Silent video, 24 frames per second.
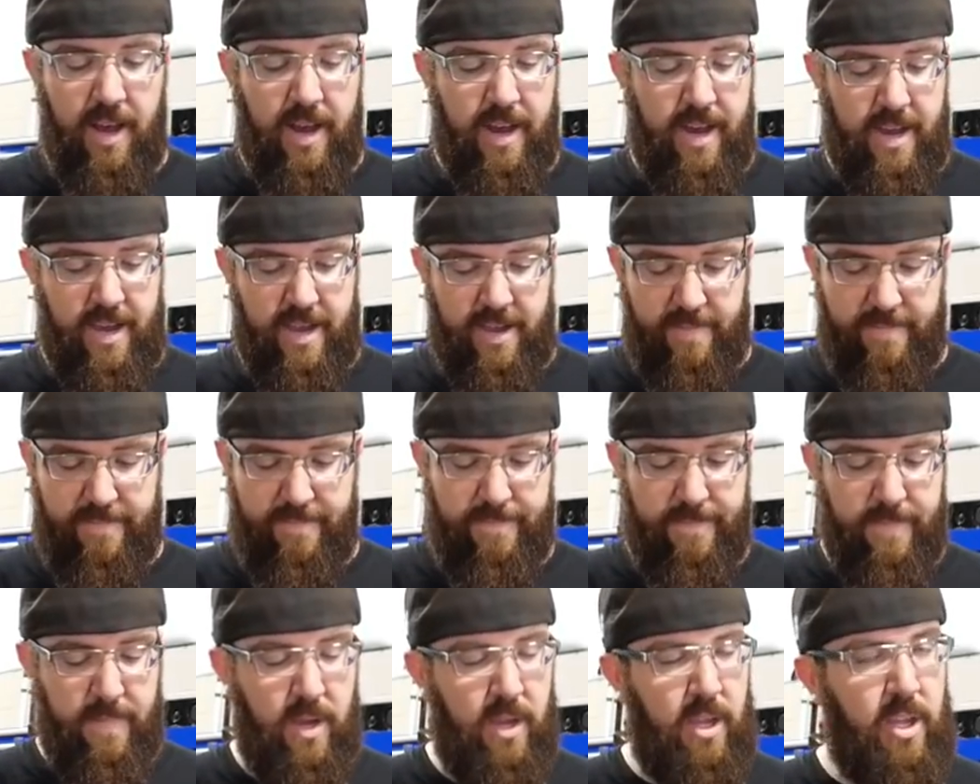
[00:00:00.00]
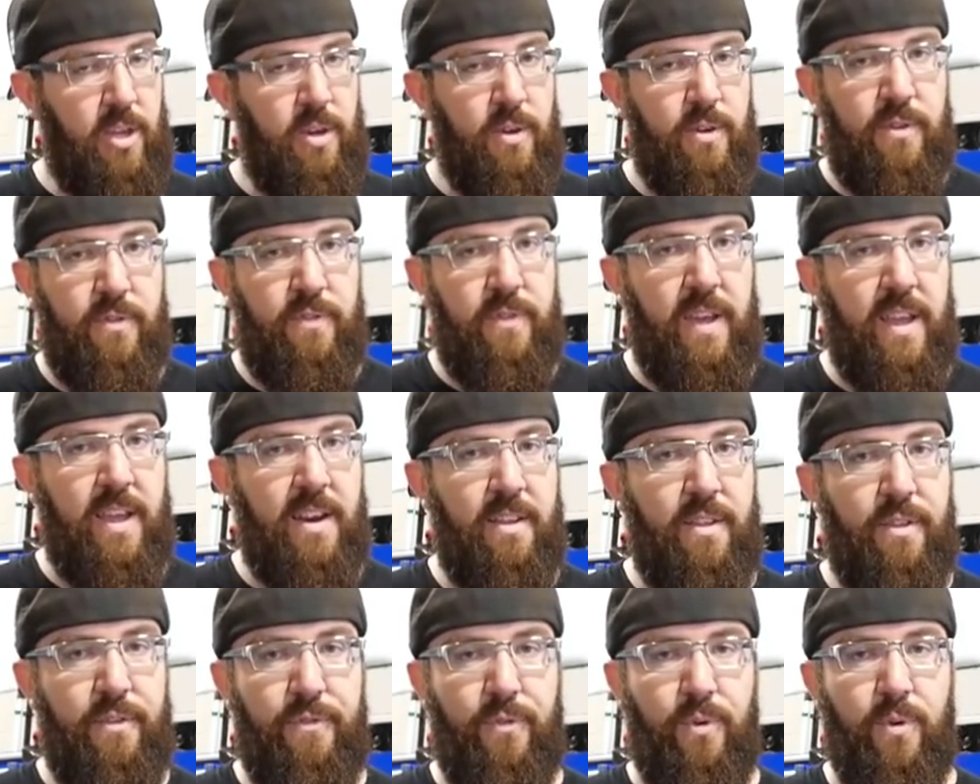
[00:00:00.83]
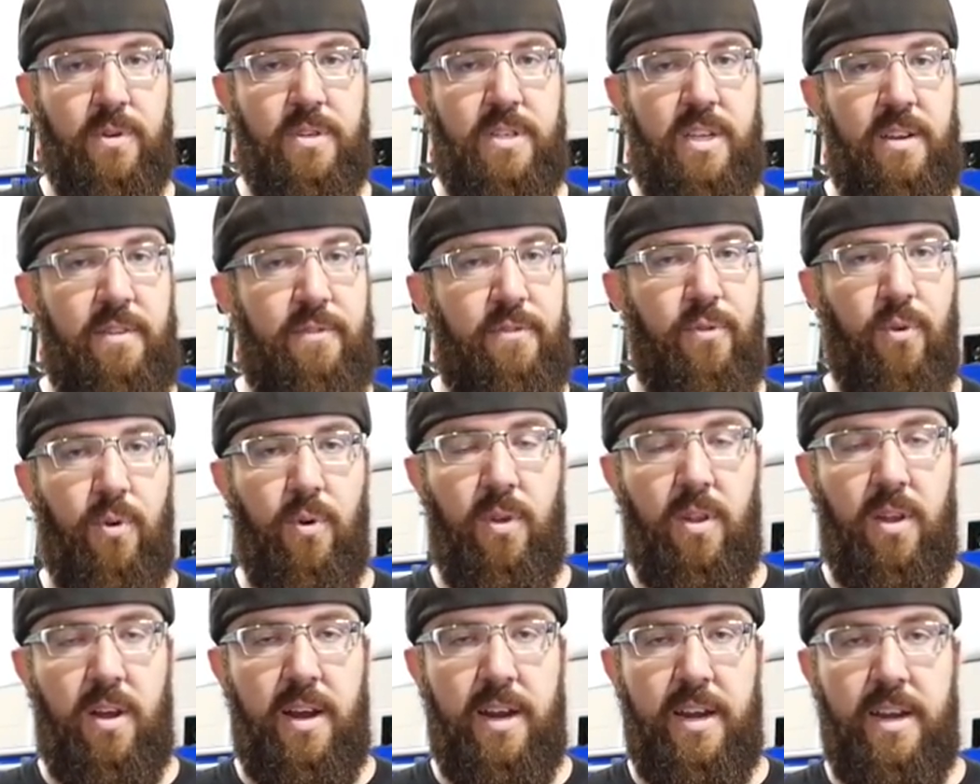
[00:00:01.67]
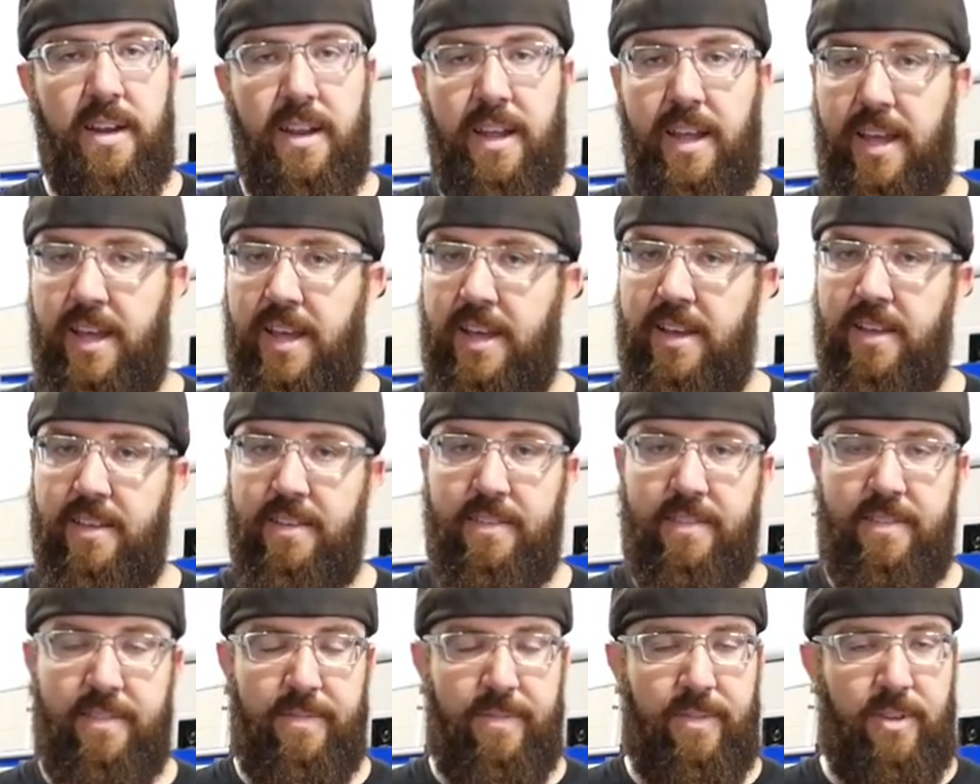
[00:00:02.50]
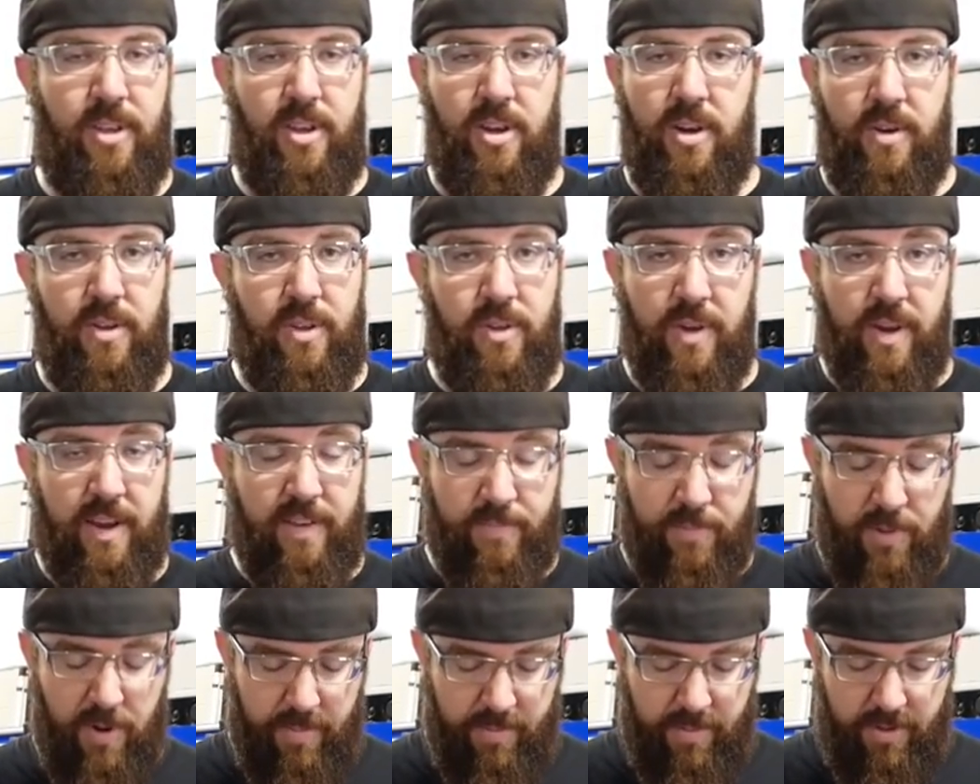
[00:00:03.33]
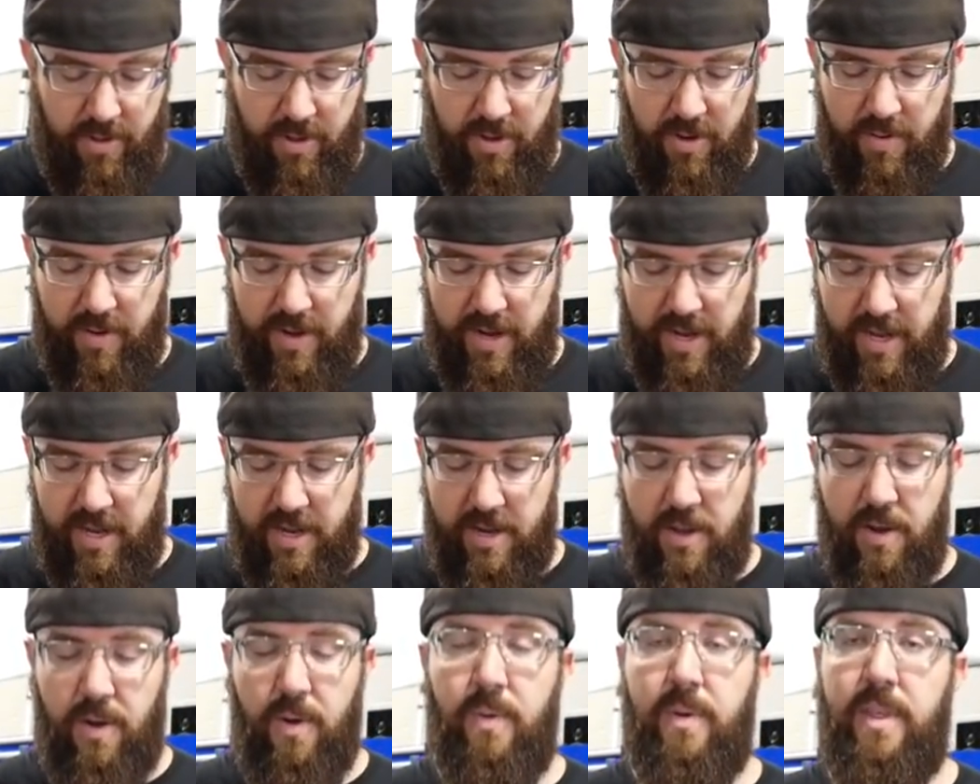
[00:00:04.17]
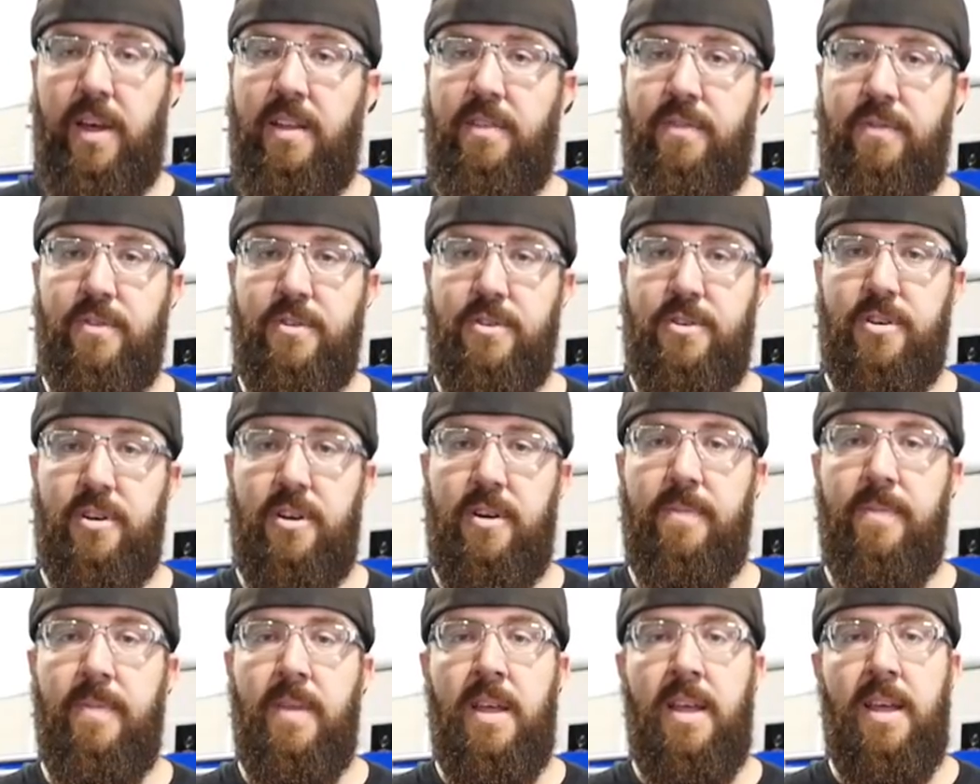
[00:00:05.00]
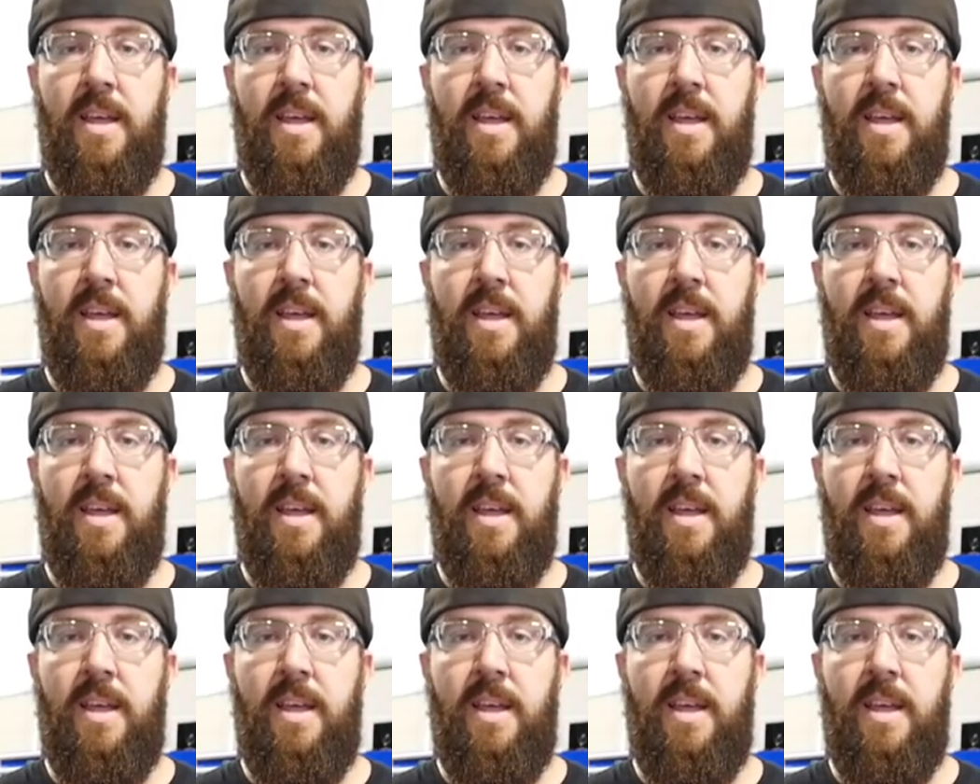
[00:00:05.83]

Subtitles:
I am a huge fan of the 14-4 line, as you know, you guys probably already know, that's for sure.